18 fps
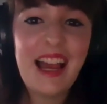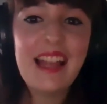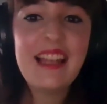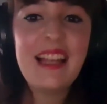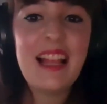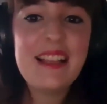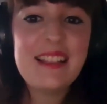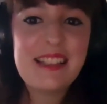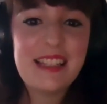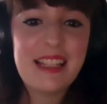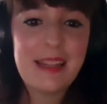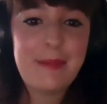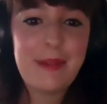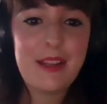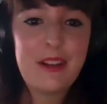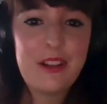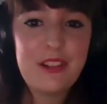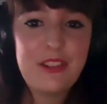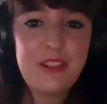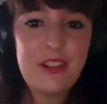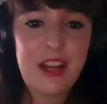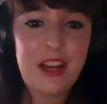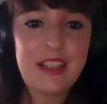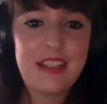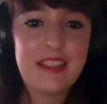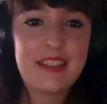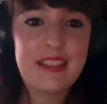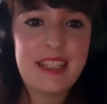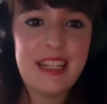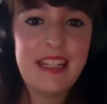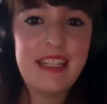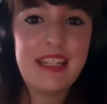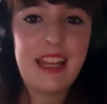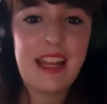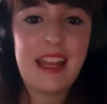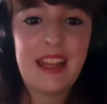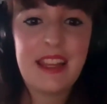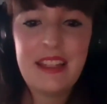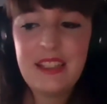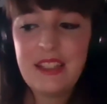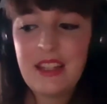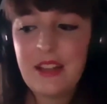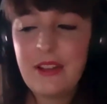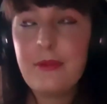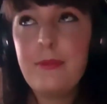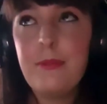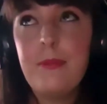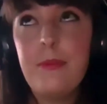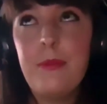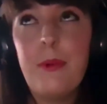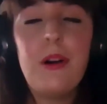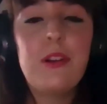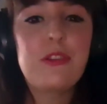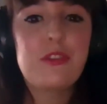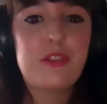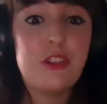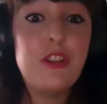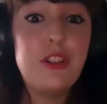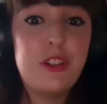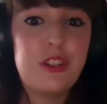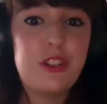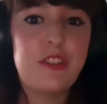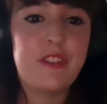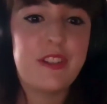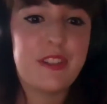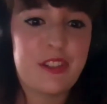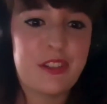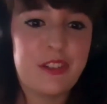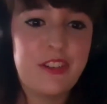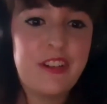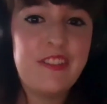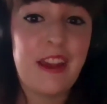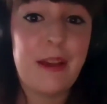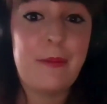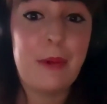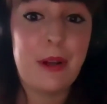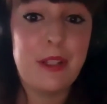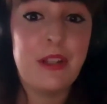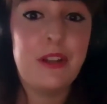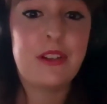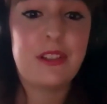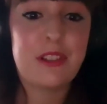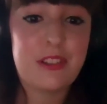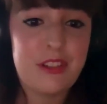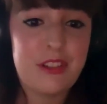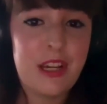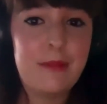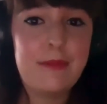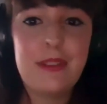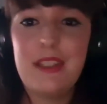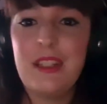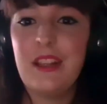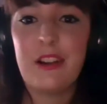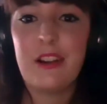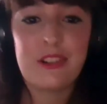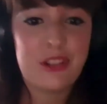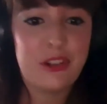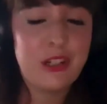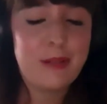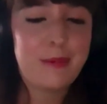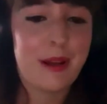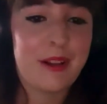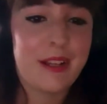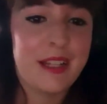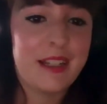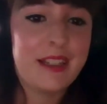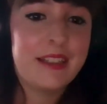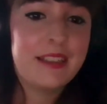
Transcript: And Leslie, because you hadn't seen it, what drew you to this story then when you got the script and you got told about it?